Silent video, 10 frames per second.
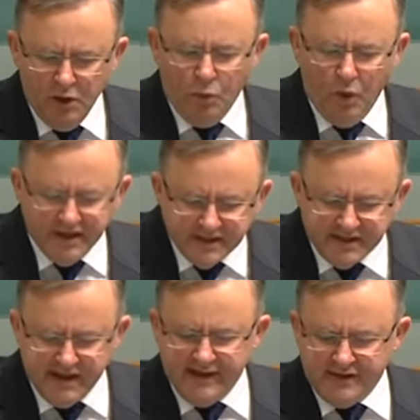One
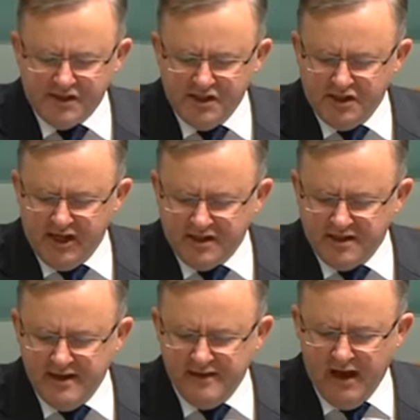set
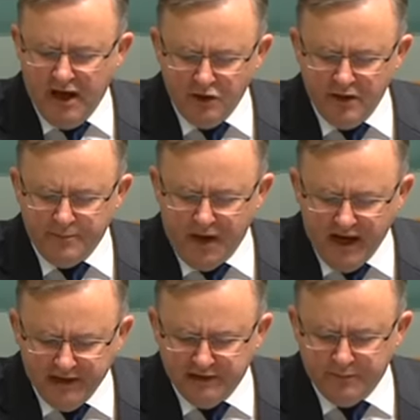suggesting that only
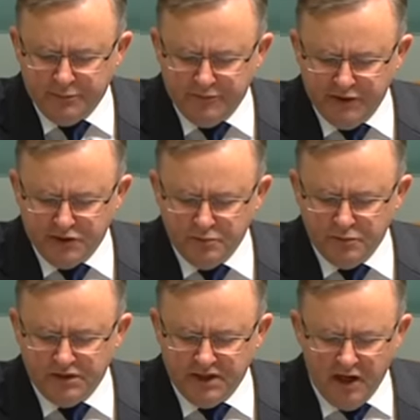part of the provision
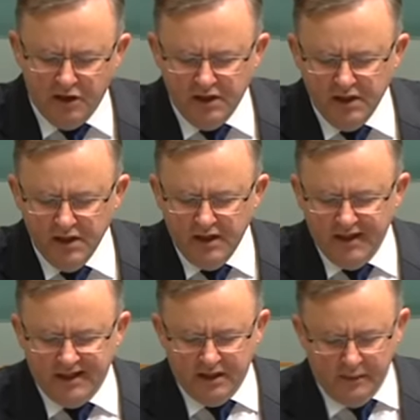would go,
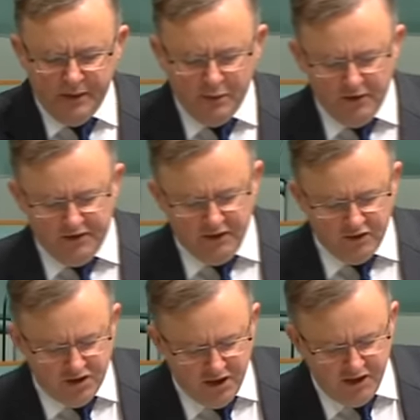in keeping with the
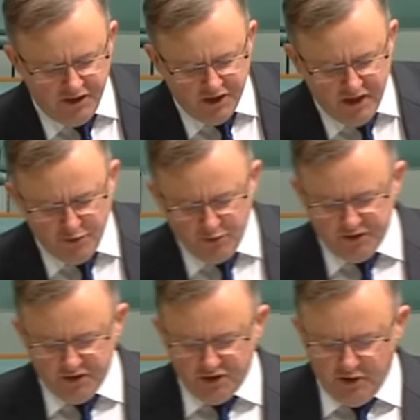
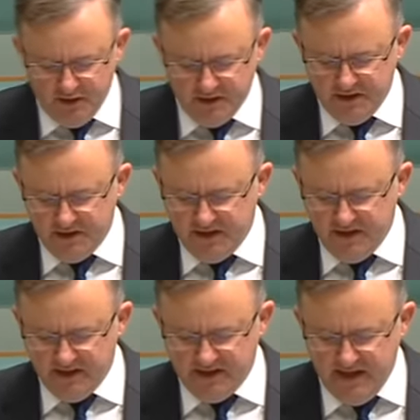Attorney-General's assurances to
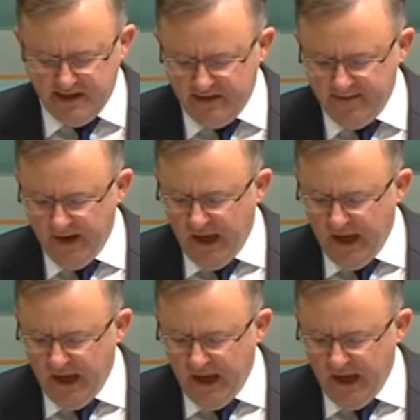the Senate,